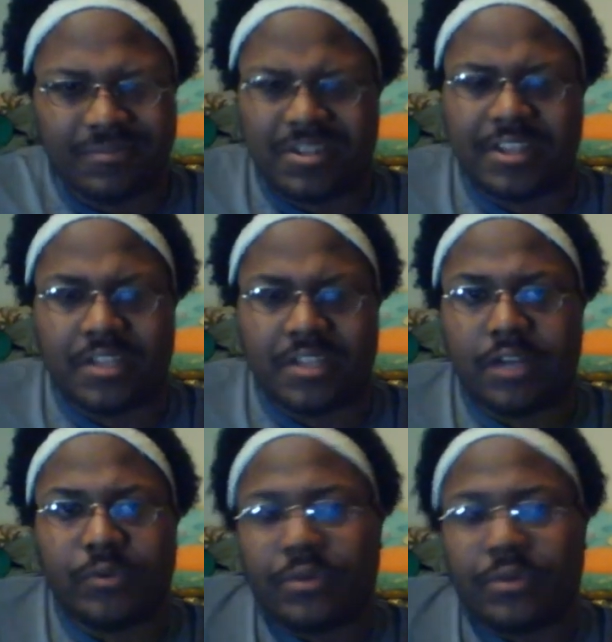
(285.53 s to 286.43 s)
it's not
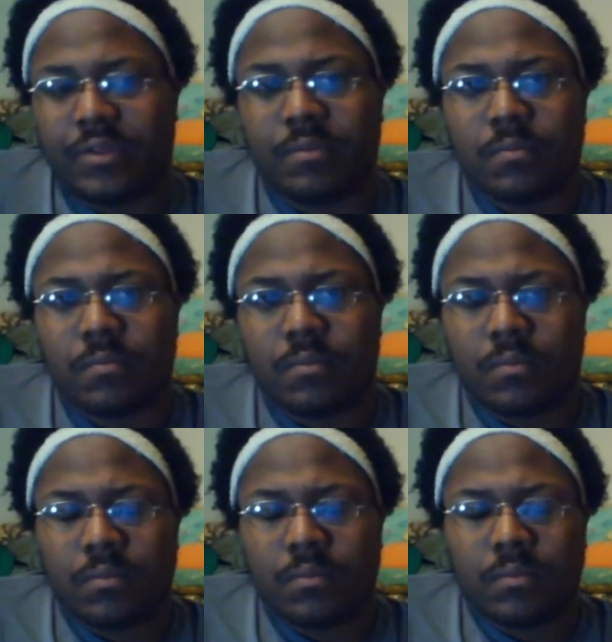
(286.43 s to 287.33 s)
worth it.
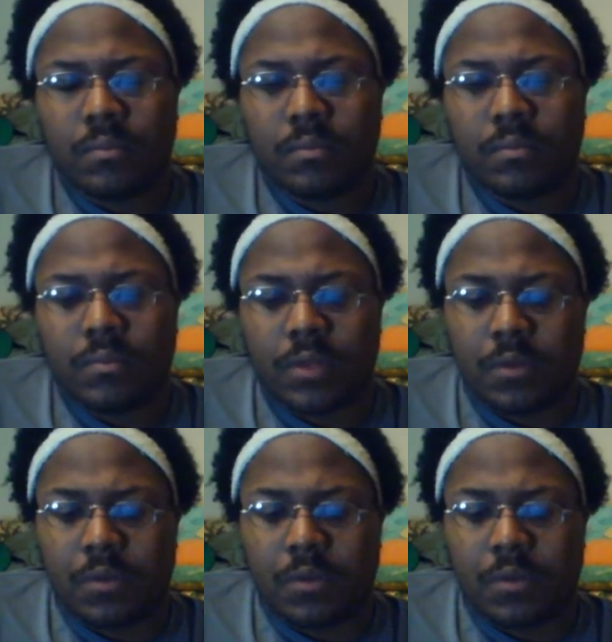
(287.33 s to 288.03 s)
You know?